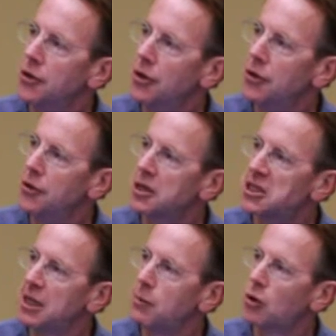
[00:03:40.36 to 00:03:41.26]
You can
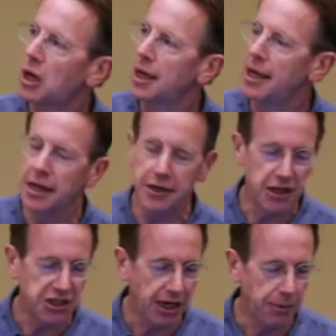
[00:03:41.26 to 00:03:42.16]
see more clearly
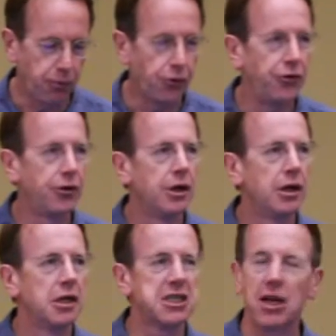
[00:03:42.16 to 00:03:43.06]
this upward
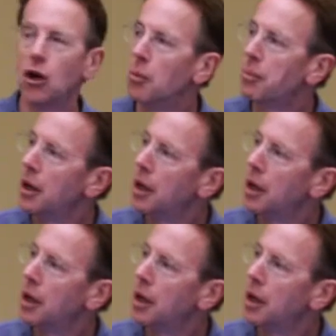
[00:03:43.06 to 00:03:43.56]
slope.